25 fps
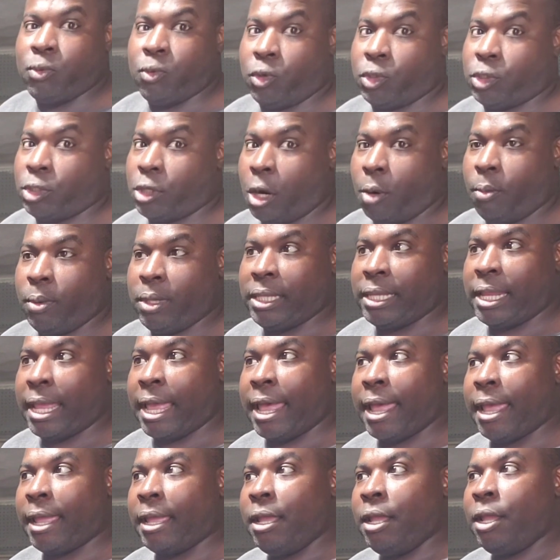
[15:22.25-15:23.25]
We'll start with
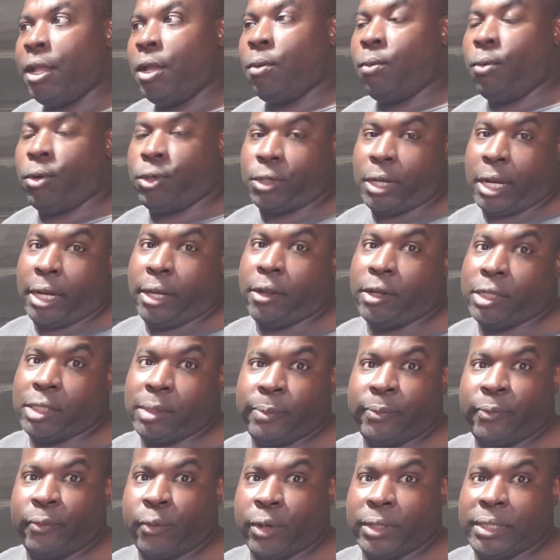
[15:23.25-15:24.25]
that. We'll try to go
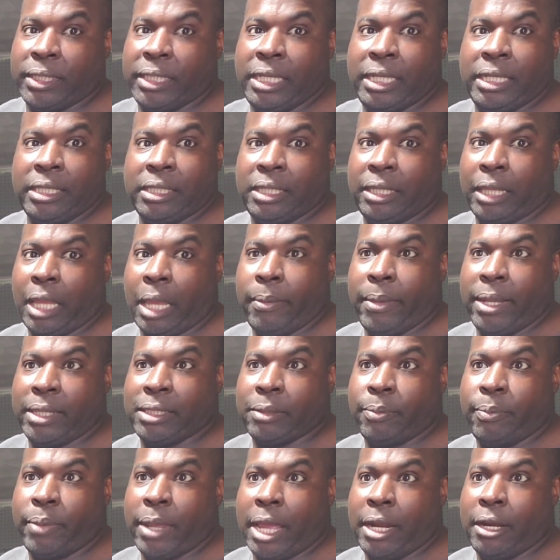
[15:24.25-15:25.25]
some 14, see if that
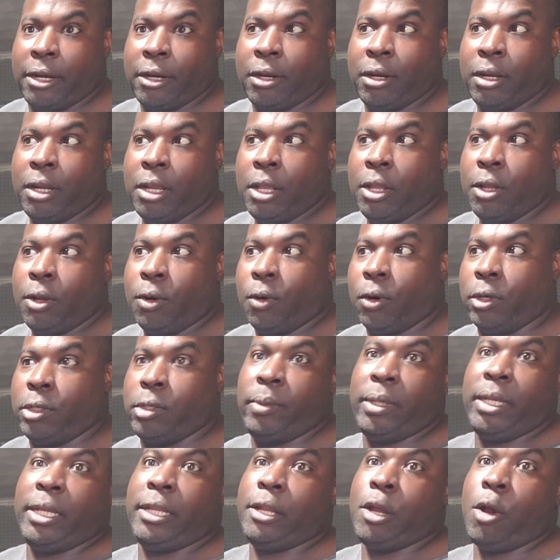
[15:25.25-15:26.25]
makes it better, or do
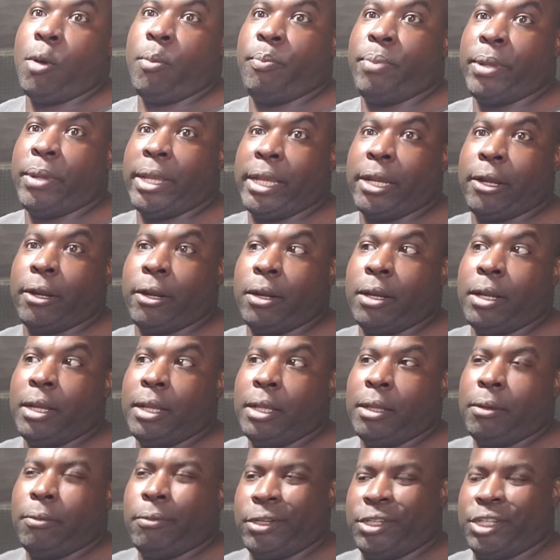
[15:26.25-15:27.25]
we need to go bigger?
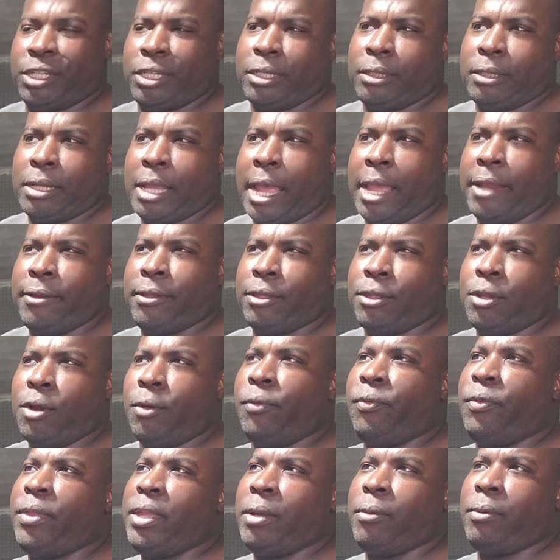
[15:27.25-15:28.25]
Which I
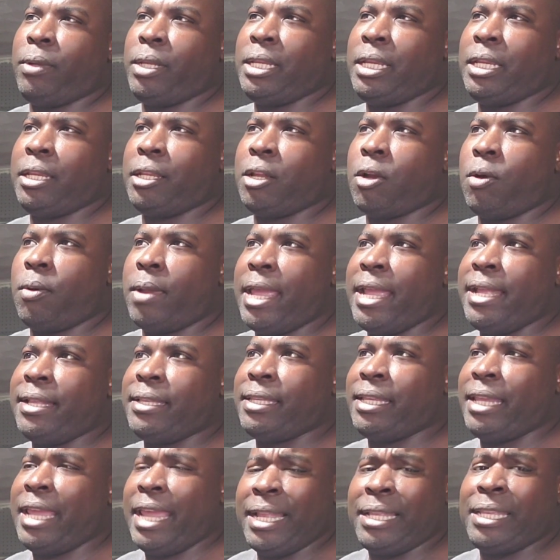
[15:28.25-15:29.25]
don't think we need to go
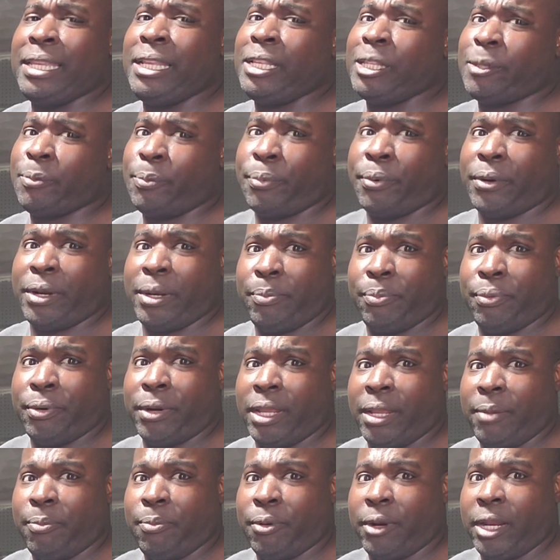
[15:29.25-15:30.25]
18. 18 is
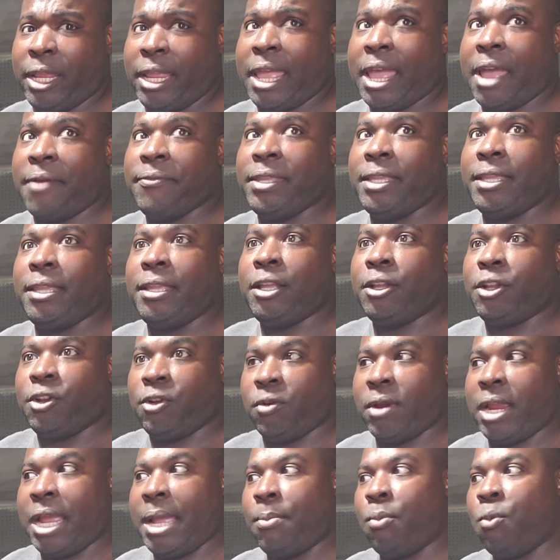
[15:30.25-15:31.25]
pretty heavy
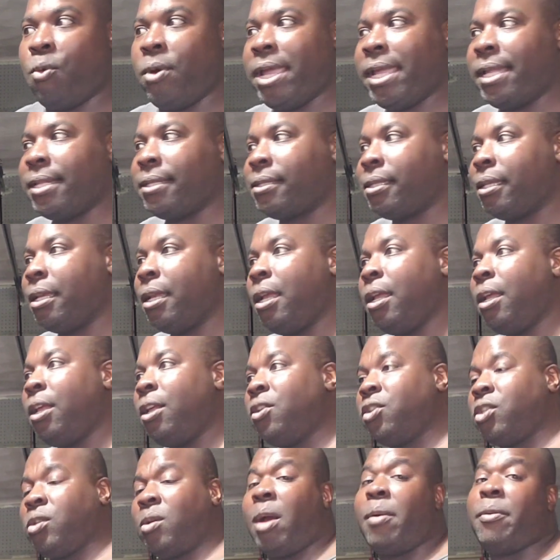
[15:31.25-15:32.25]
gram weights.
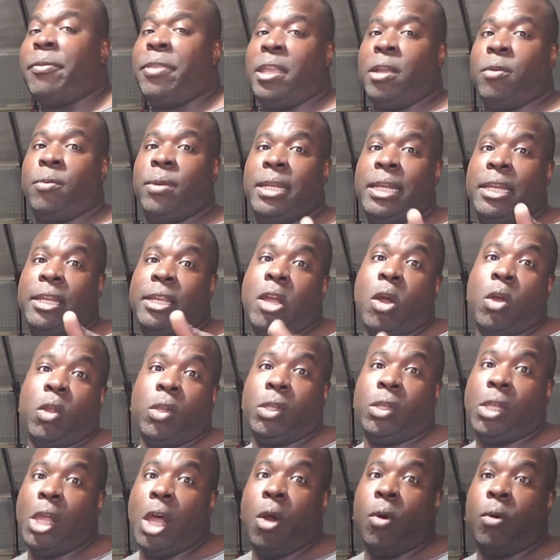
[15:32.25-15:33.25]
So I would think we need to go
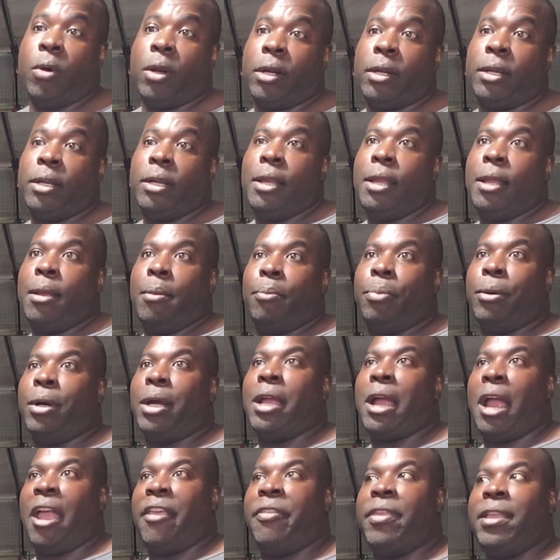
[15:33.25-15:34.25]
lower.
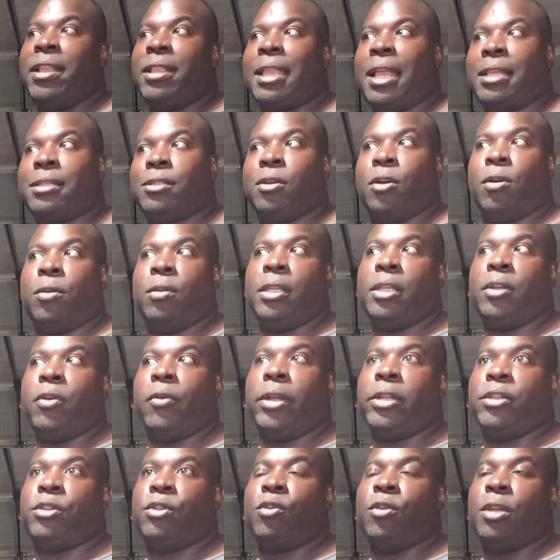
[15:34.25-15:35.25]
But I think that's only
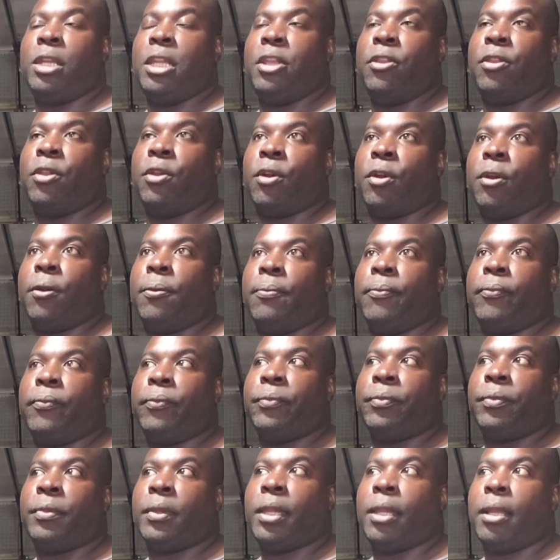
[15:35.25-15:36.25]
going to either
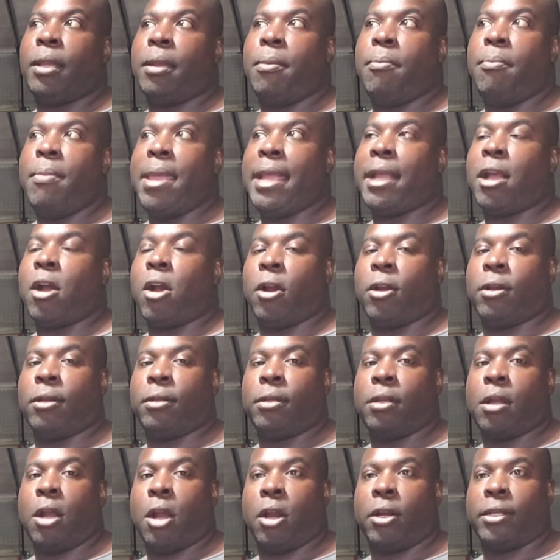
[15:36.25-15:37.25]
make
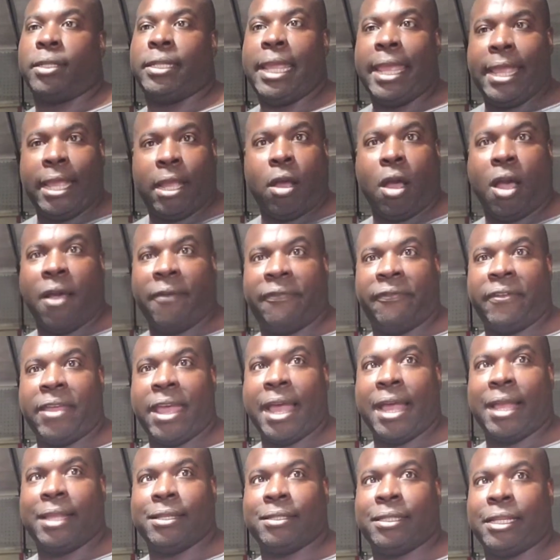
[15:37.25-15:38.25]
our takeoff
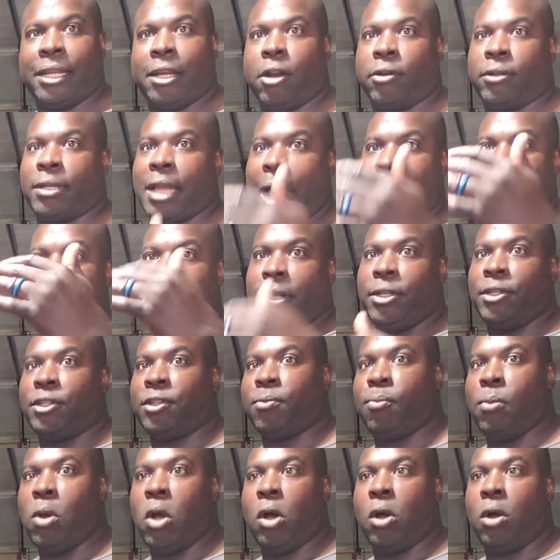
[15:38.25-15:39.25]
fast and our top end
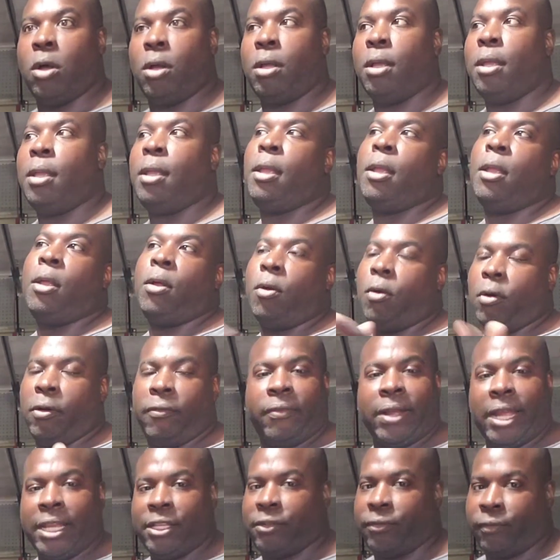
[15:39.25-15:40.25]
small, or
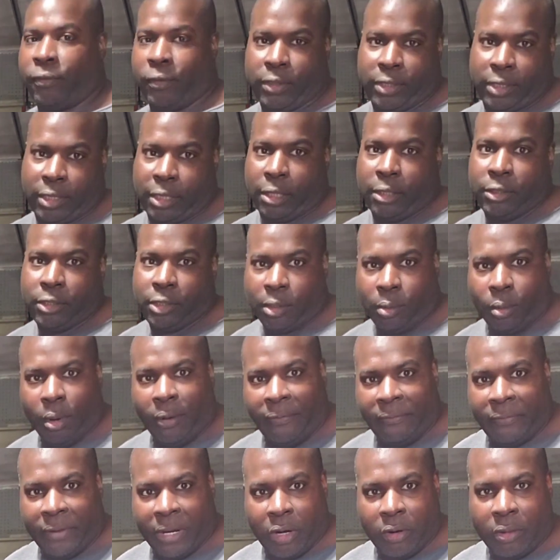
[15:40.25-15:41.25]
vice versa. So we'll
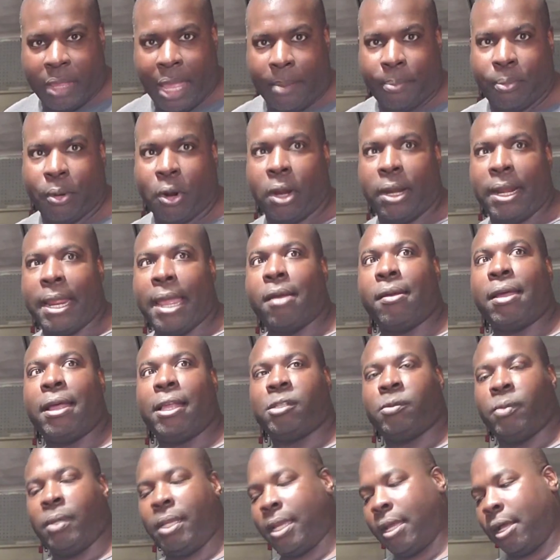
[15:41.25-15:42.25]
figure that part out
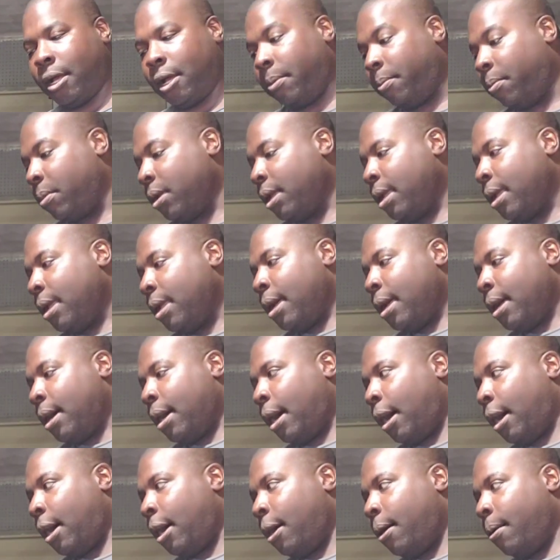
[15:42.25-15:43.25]
as we come.
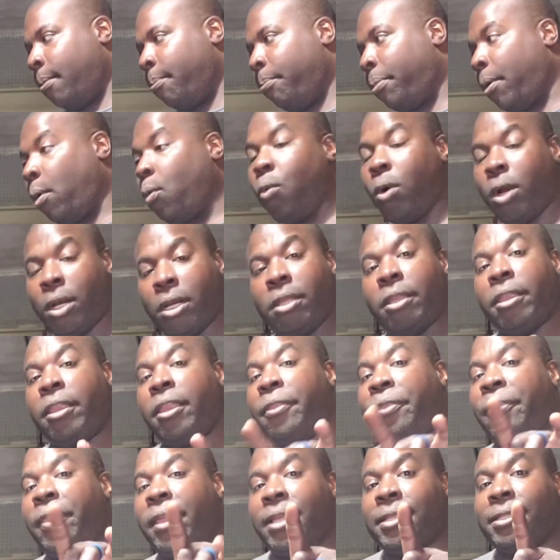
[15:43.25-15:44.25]
But one of the
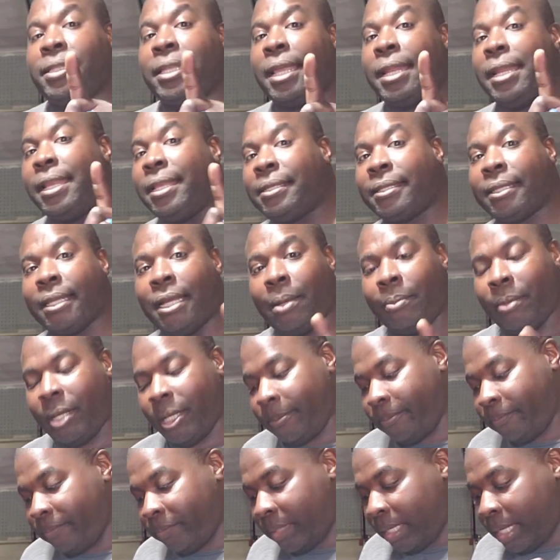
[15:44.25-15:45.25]
things that is
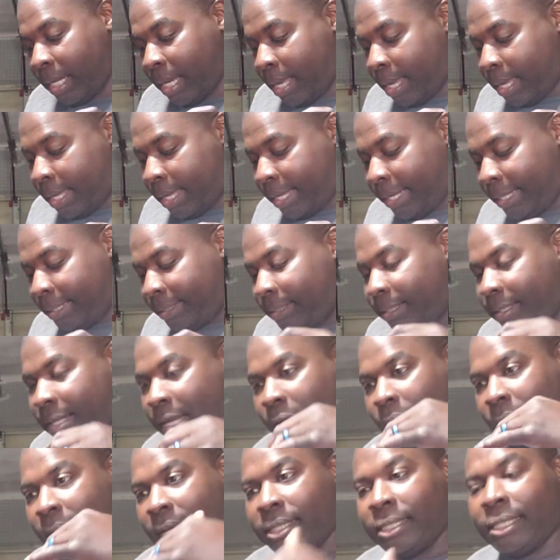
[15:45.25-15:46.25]
coming is
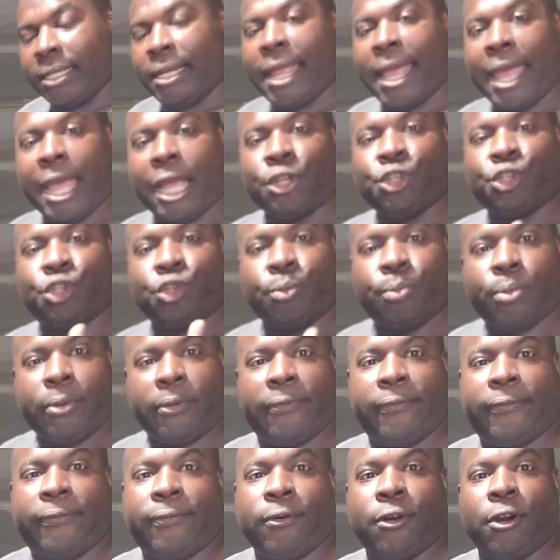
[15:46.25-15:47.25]
there is an actual
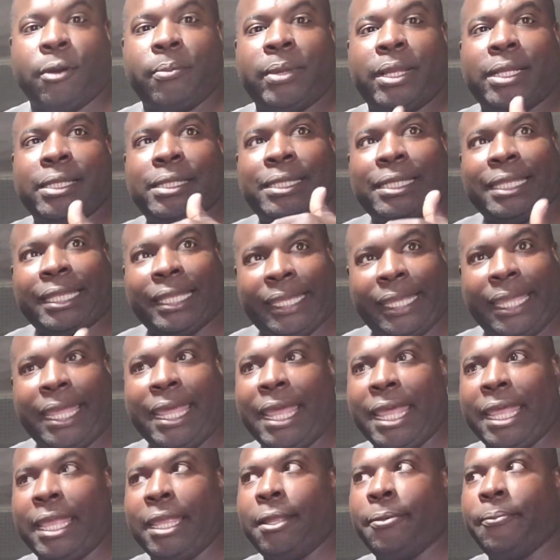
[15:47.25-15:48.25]
performance
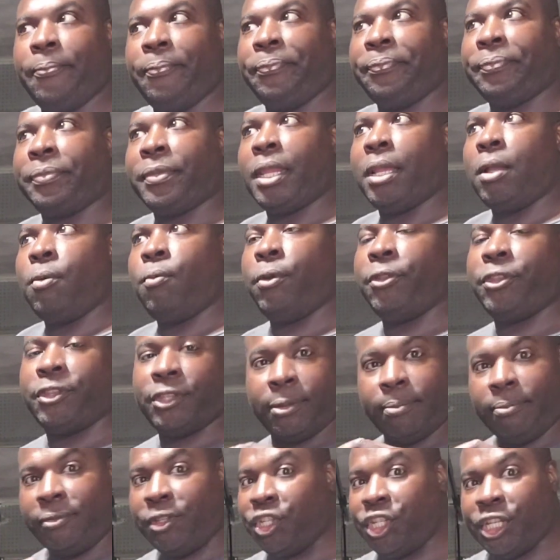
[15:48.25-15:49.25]
kit with
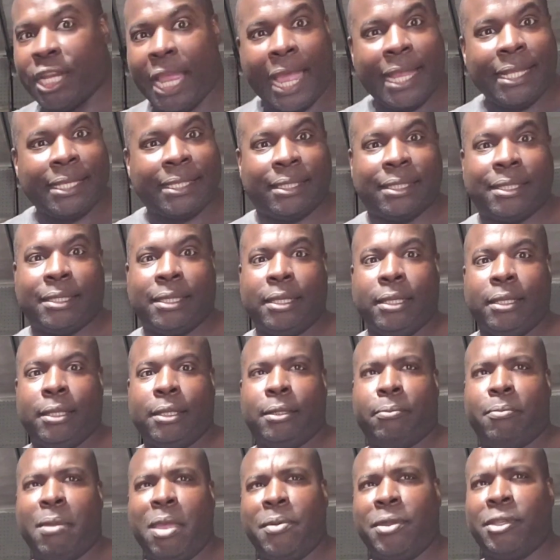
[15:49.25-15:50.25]
some jets,
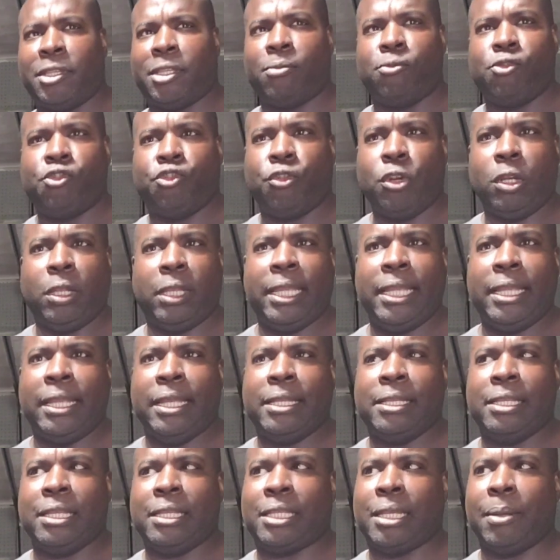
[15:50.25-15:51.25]
maybe some drilling
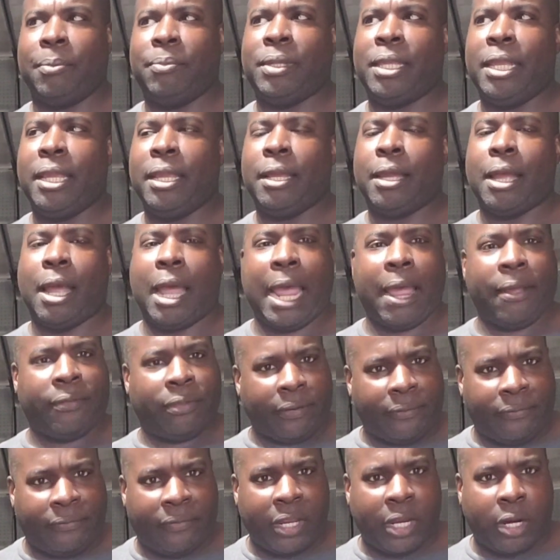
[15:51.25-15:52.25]
into something. I have
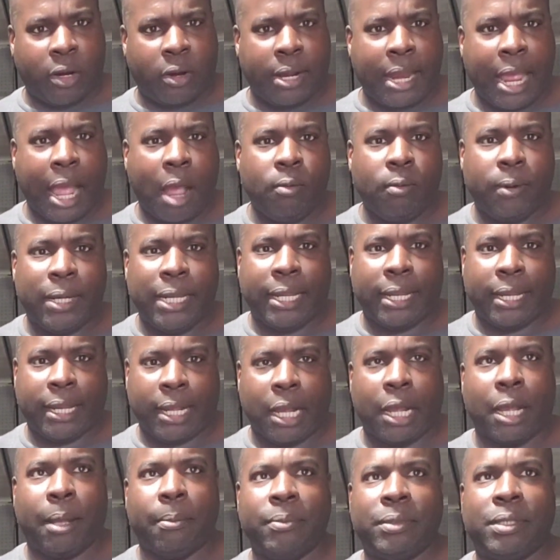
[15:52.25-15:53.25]
to figure it out when it
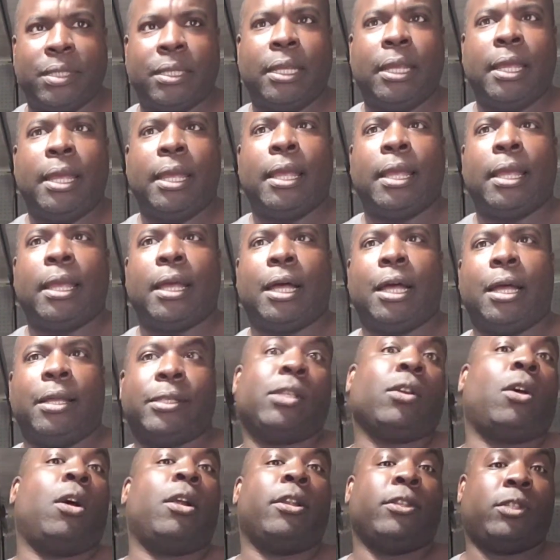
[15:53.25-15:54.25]
comes.
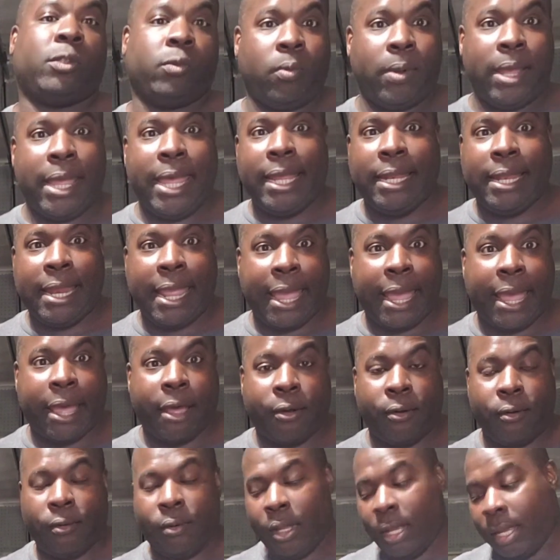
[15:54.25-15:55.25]
It's on its way
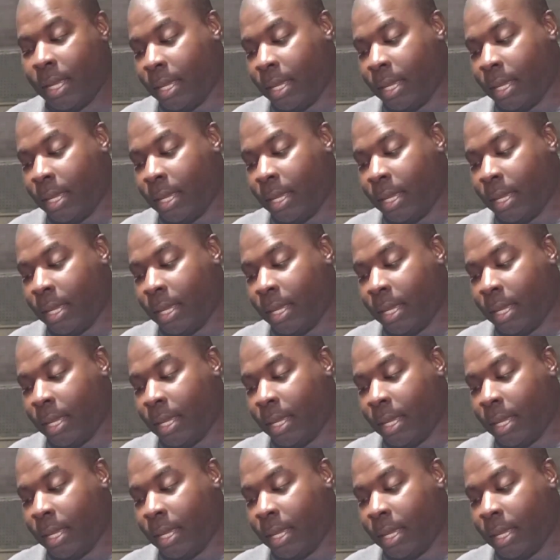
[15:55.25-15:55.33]
now.